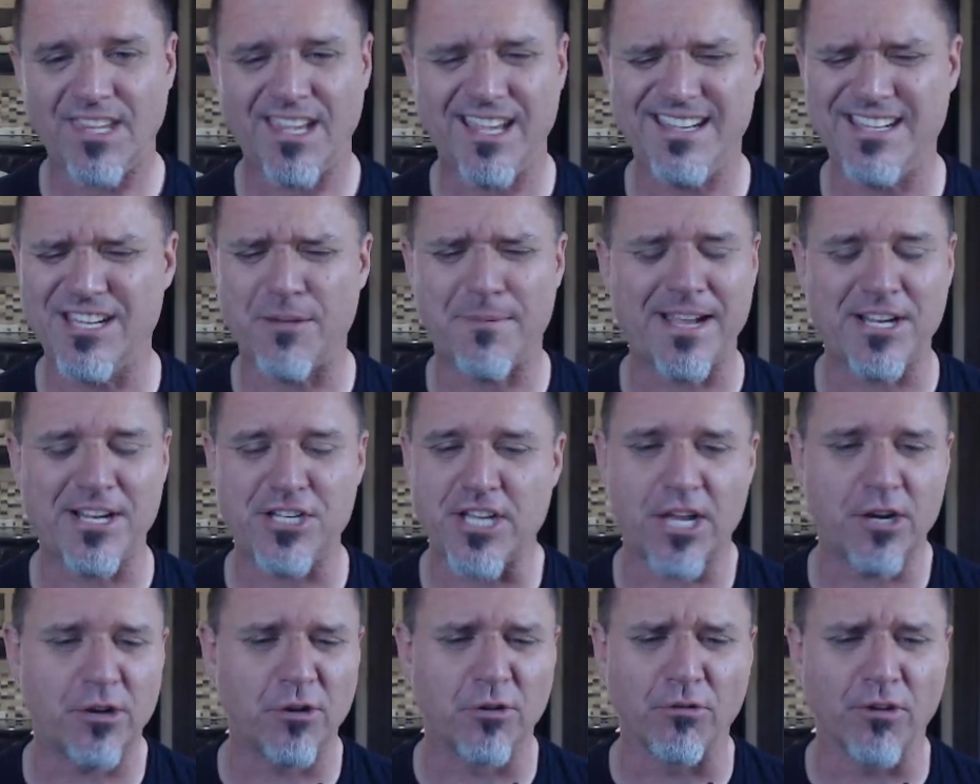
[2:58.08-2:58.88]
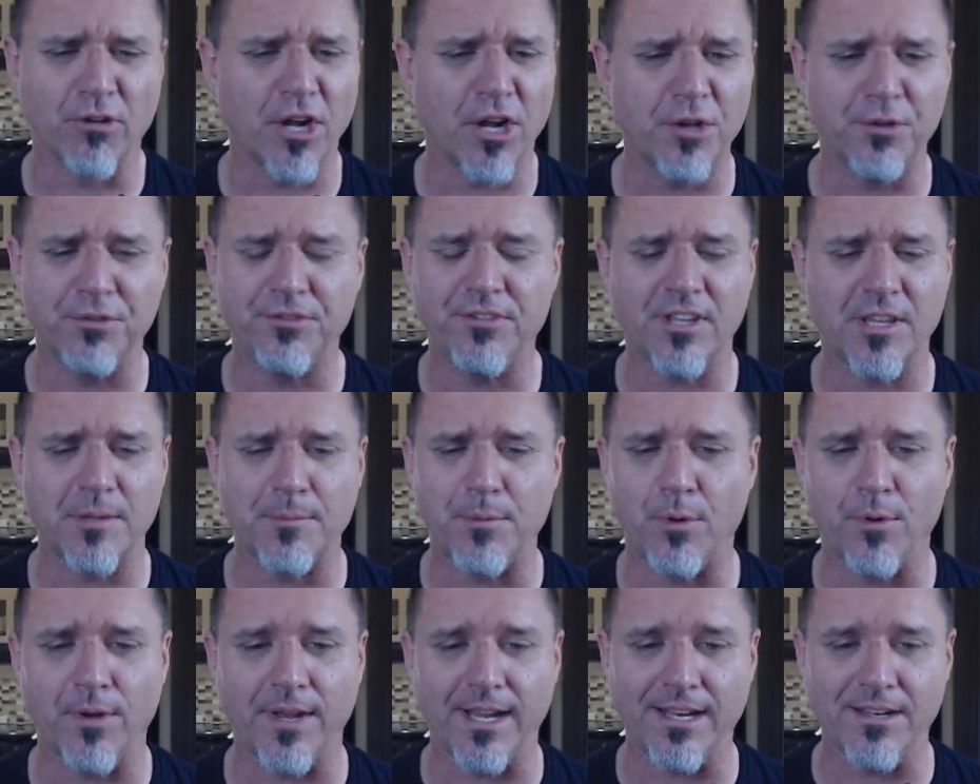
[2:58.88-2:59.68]
until my channel grows to the
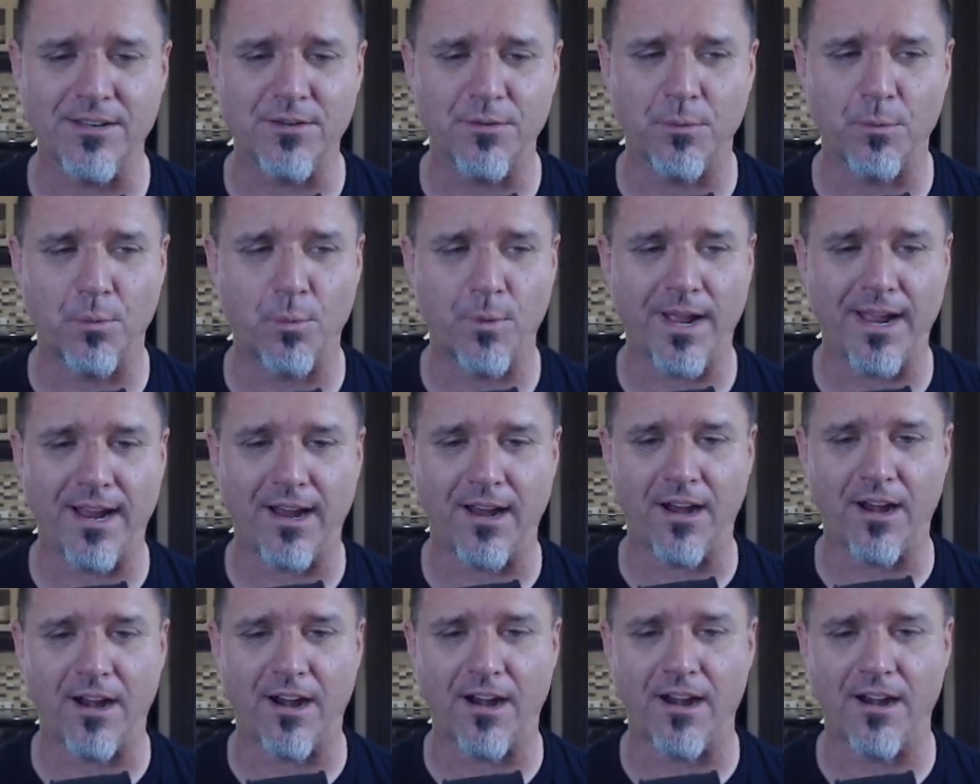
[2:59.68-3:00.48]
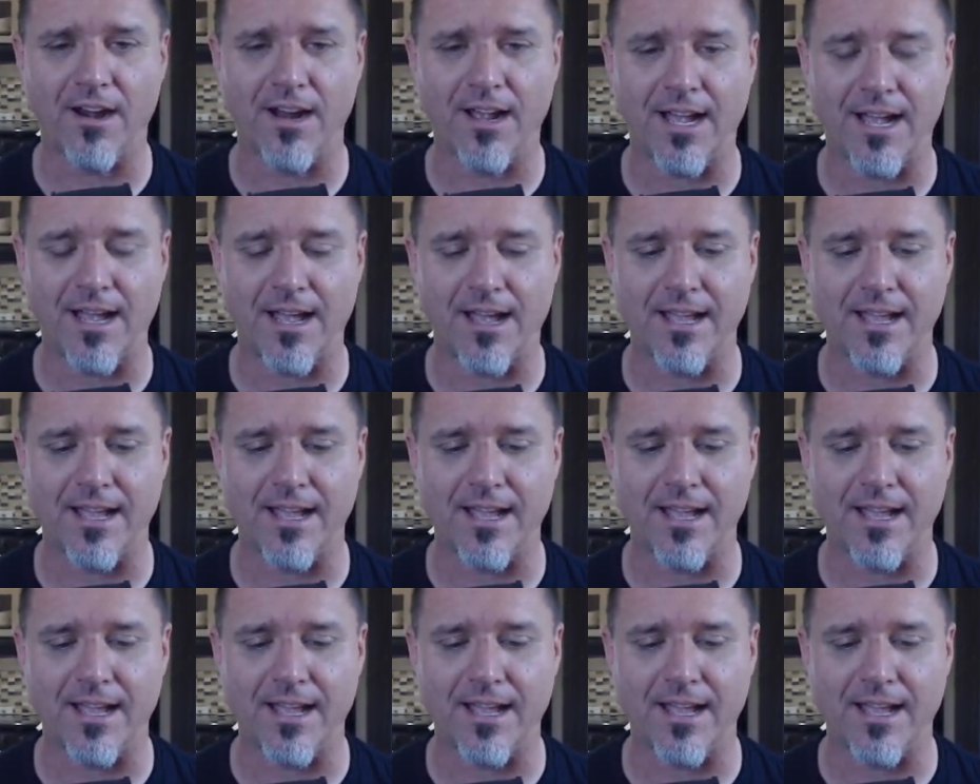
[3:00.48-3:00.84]
point where